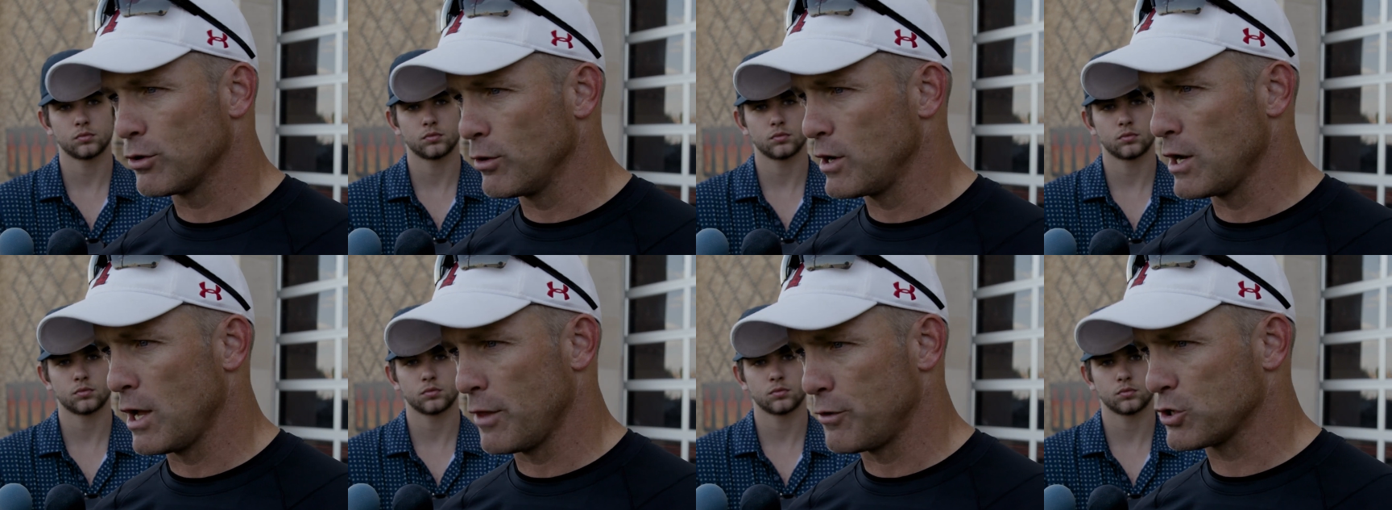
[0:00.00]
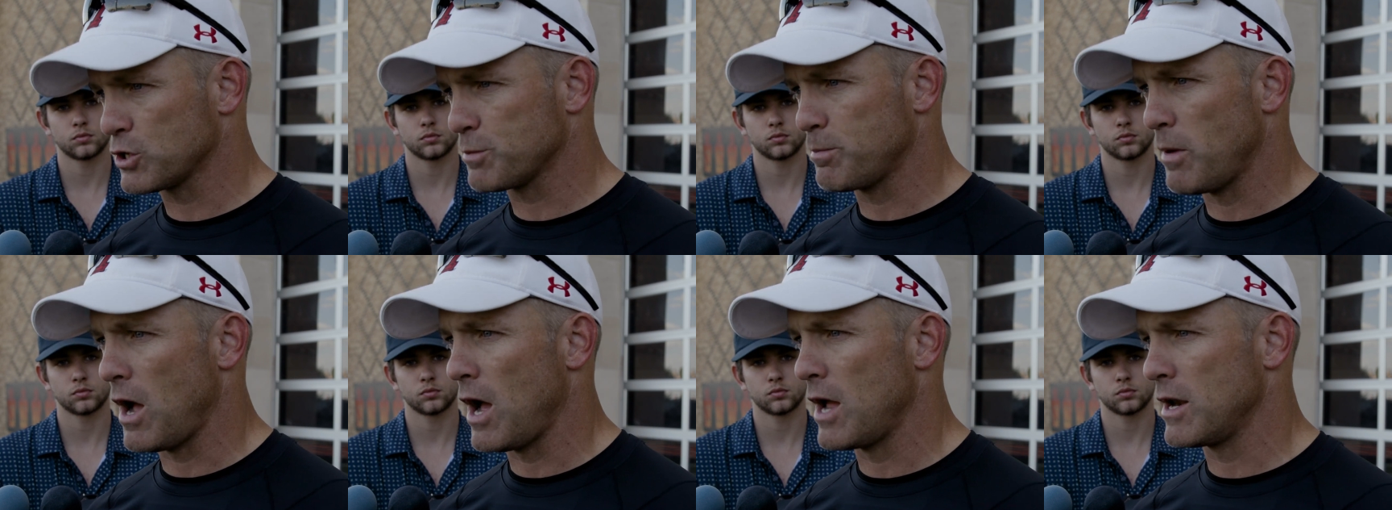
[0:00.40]
Speaker 1: to another
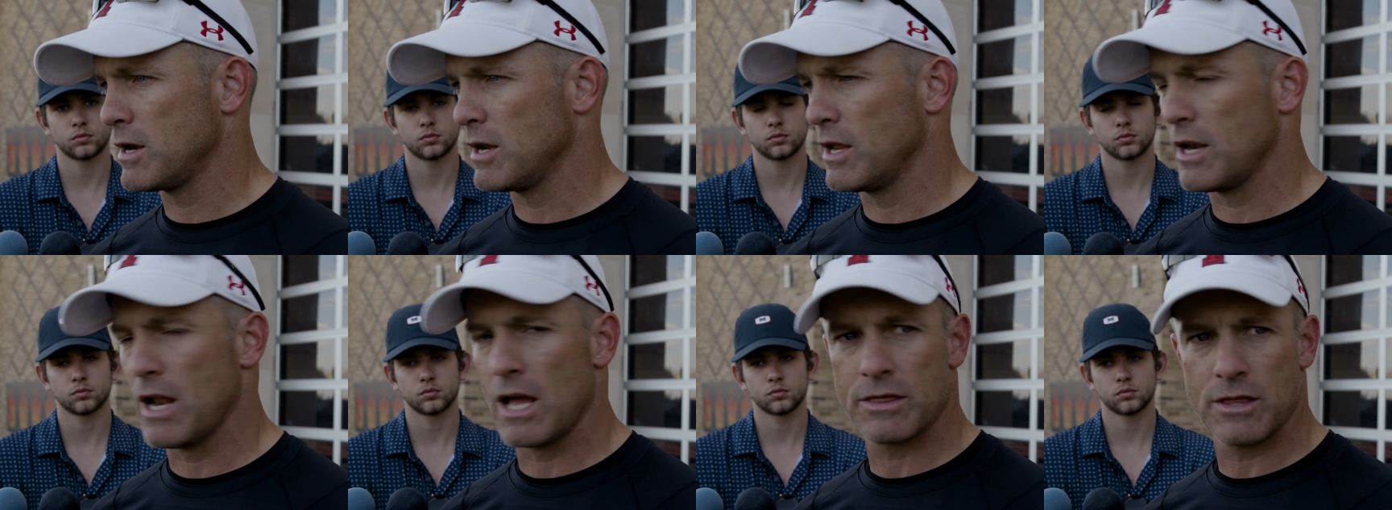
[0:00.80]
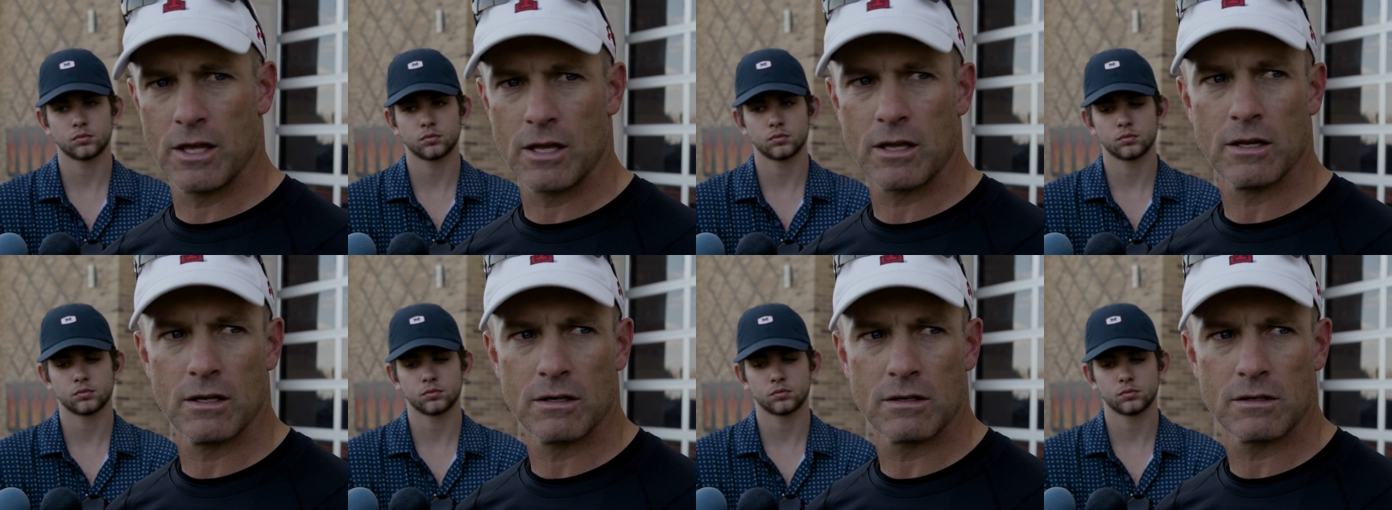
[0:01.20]
spot, and I
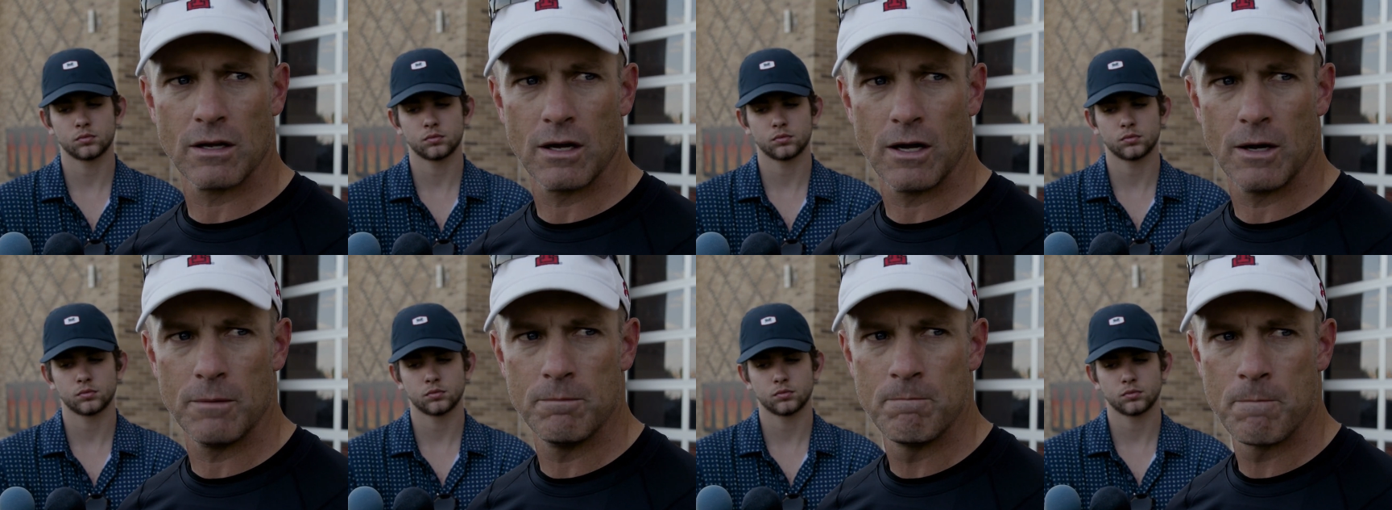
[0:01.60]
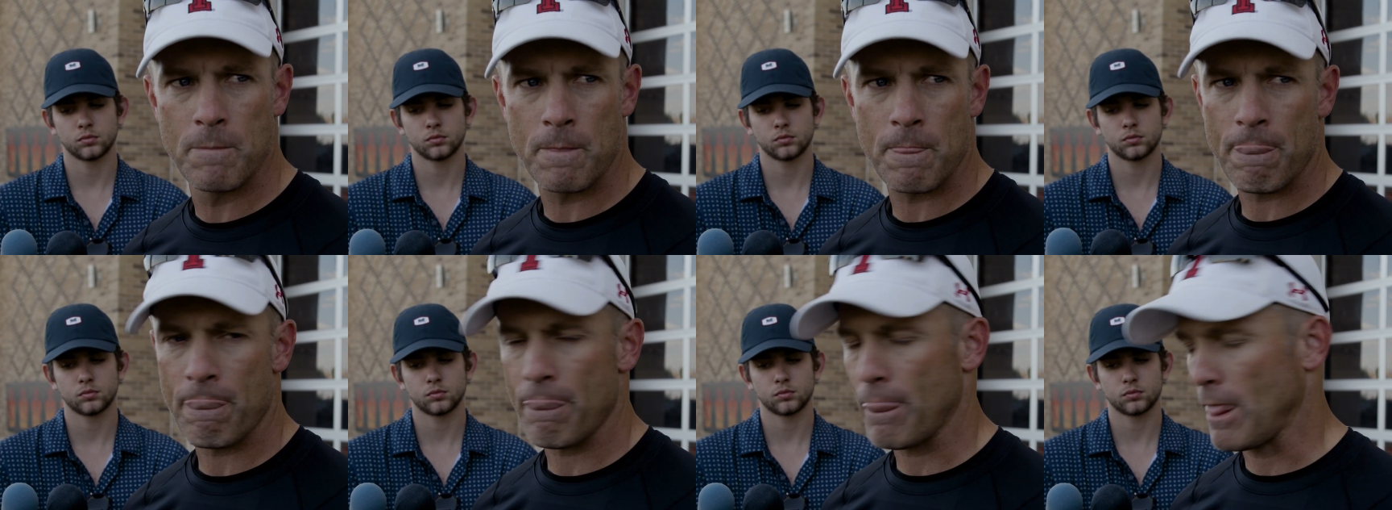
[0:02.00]
think it, uh,
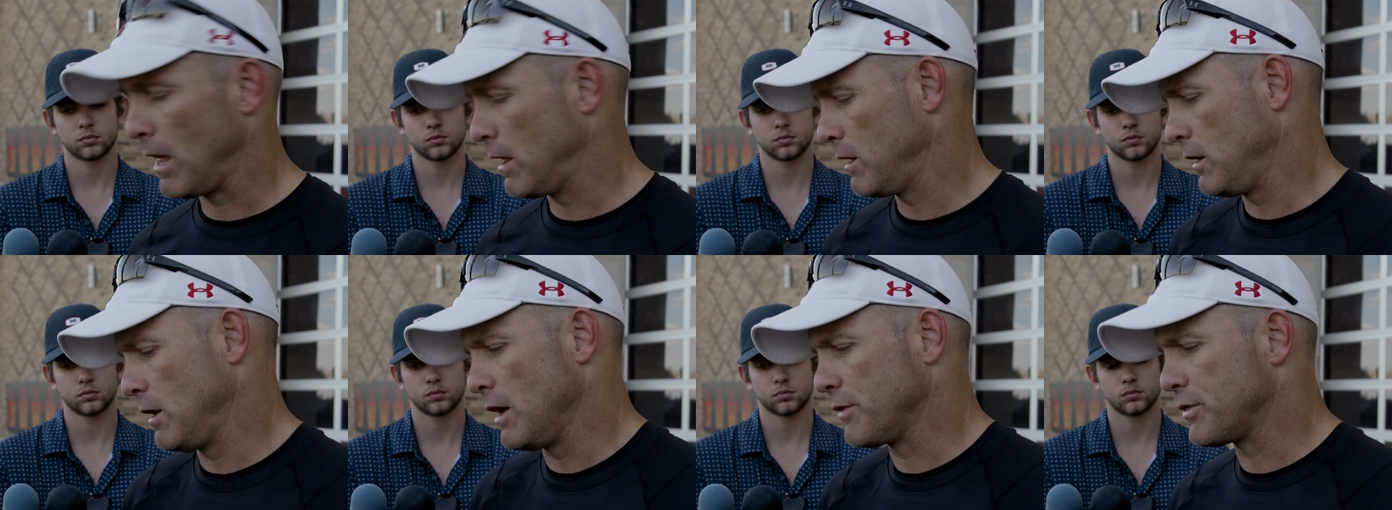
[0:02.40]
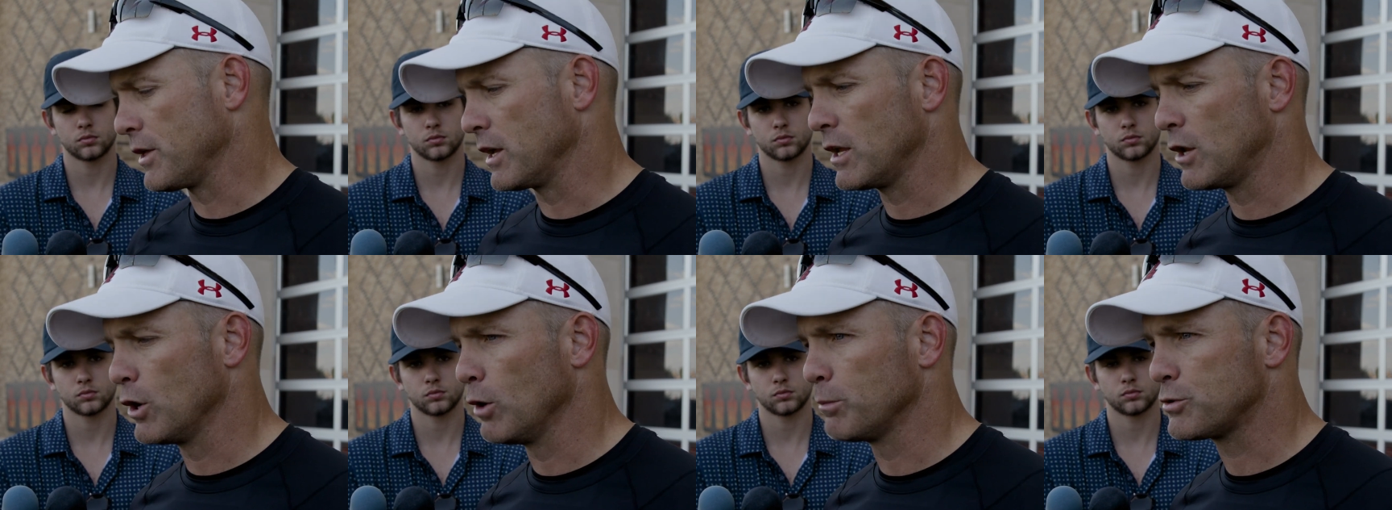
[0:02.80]
you know, I think
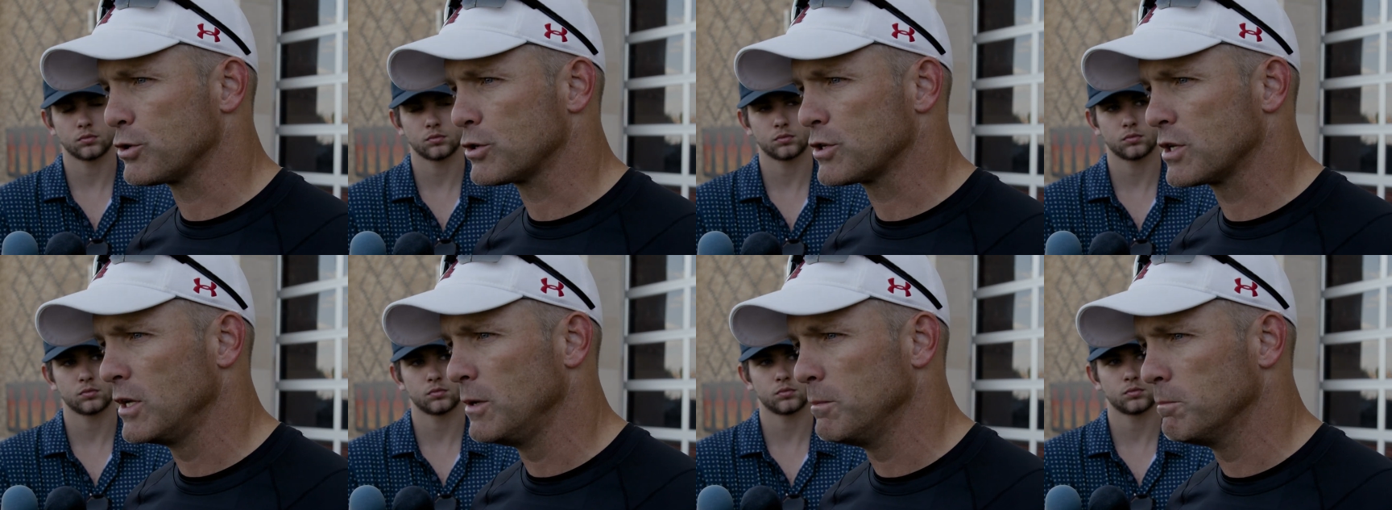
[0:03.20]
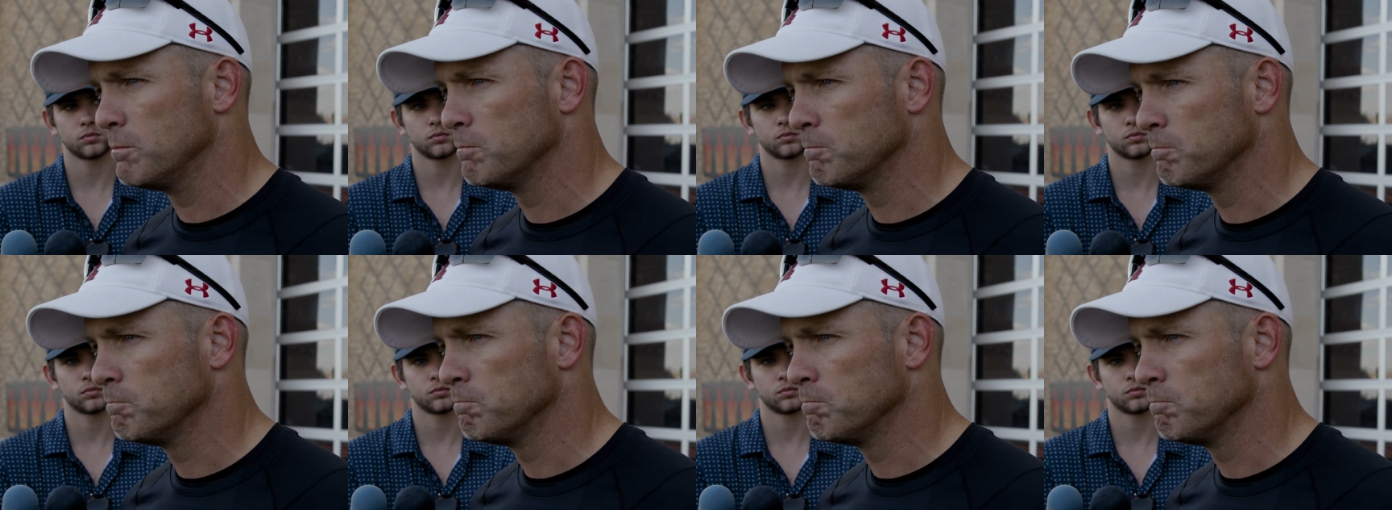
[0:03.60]
it helps your team.